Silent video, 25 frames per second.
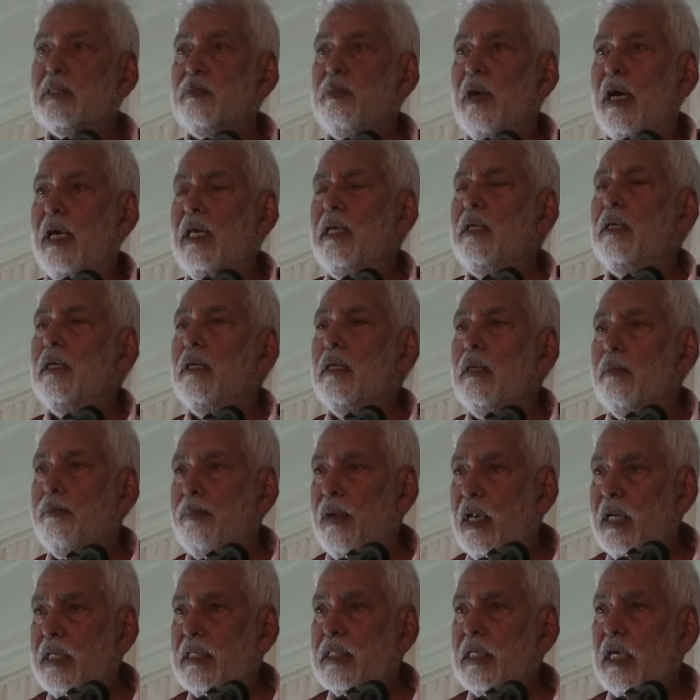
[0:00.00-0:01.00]
is my
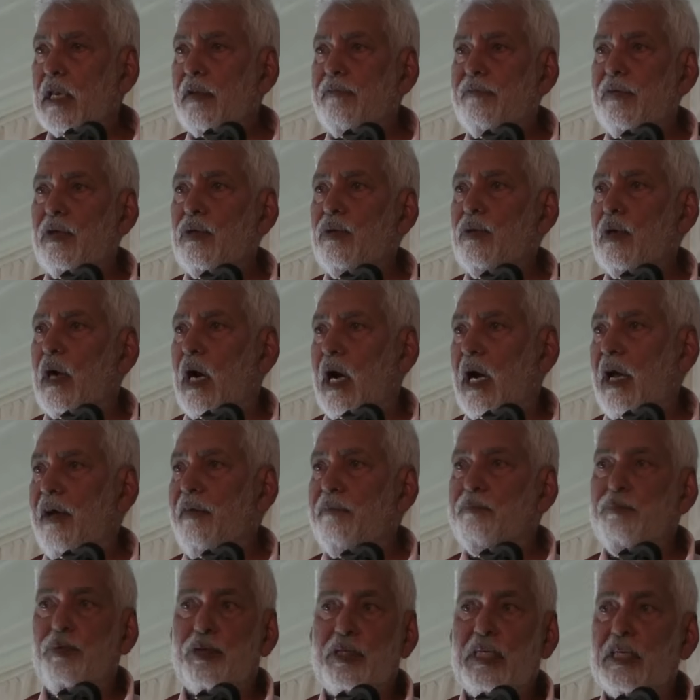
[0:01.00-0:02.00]
political view. I
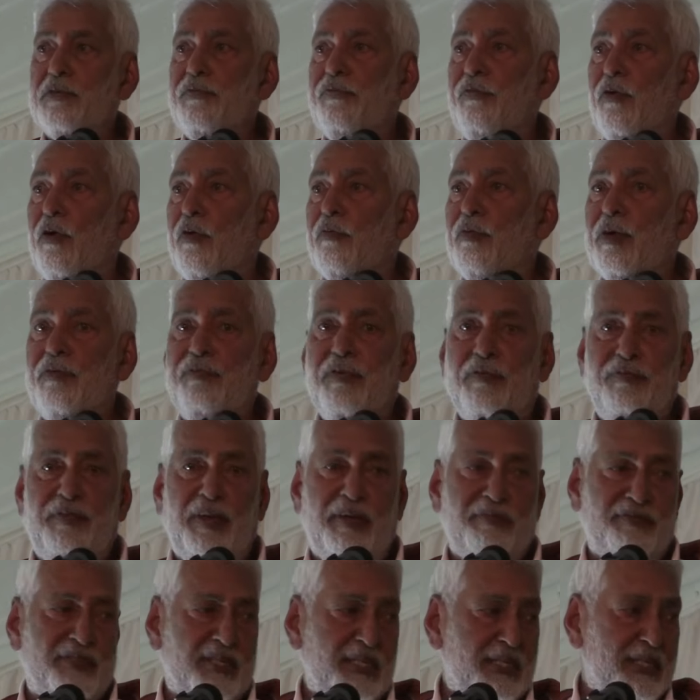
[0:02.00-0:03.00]
have put it forward for
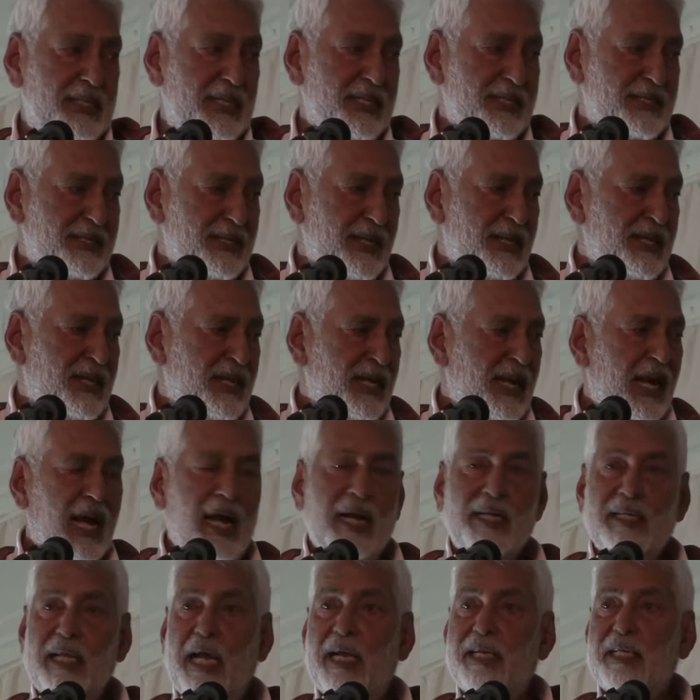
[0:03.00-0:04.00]
fifty years.
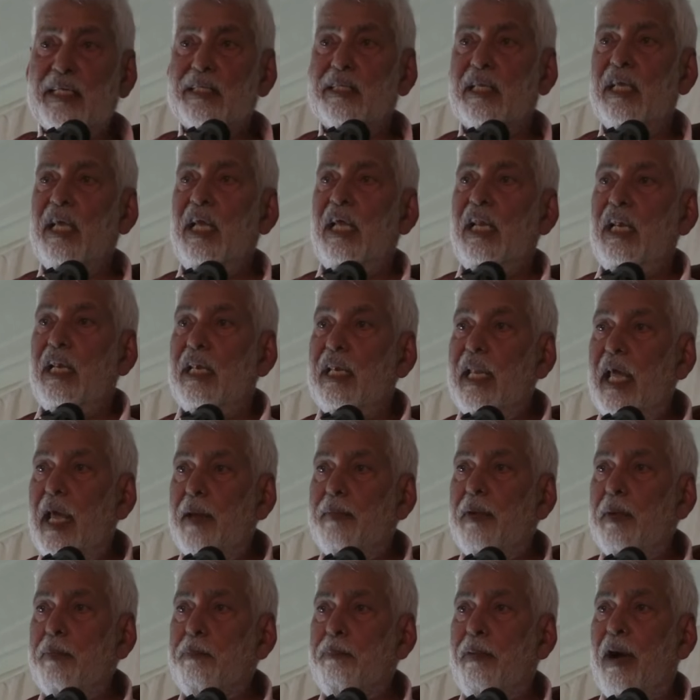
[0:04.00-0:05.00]
And that is,
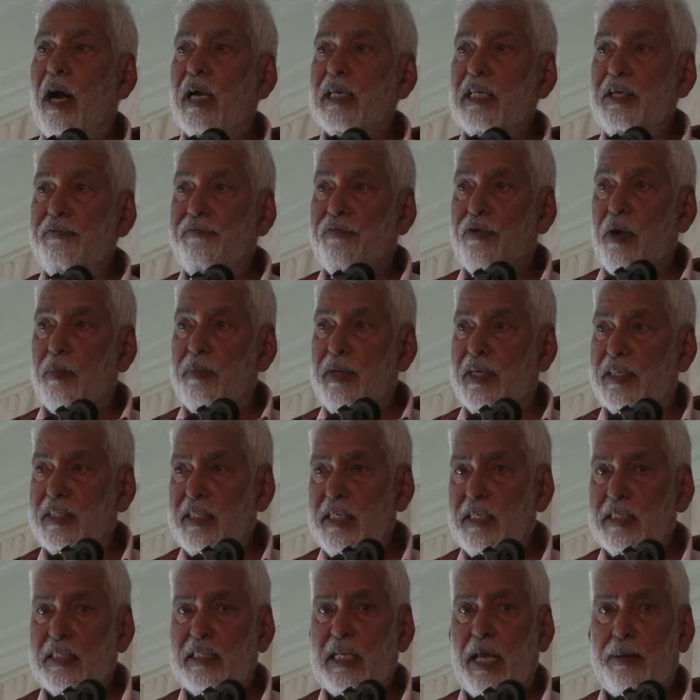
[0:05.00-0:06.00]
Labour Party from
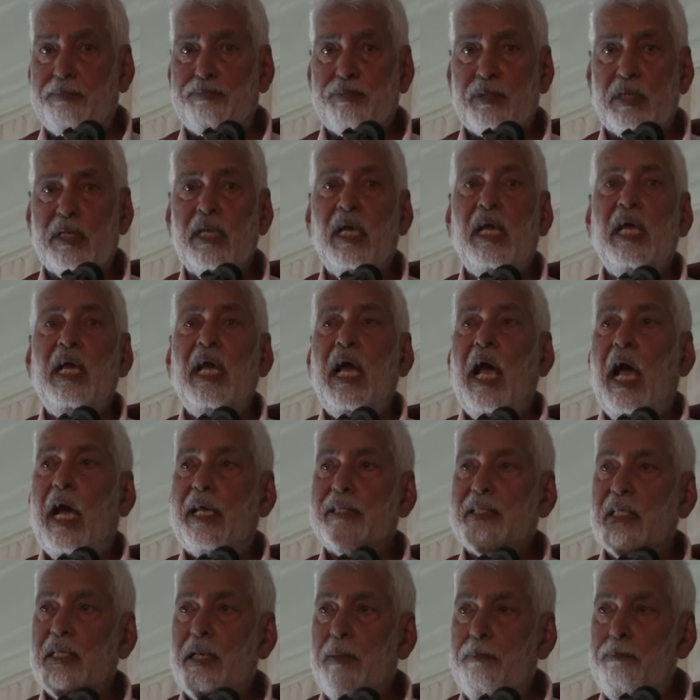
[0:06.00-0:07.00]
its inception
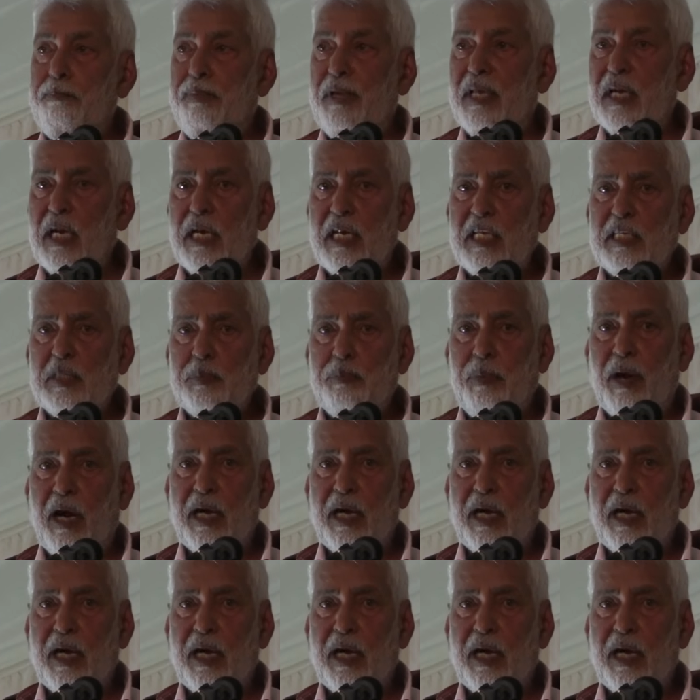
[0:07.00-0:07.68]
has an imperialist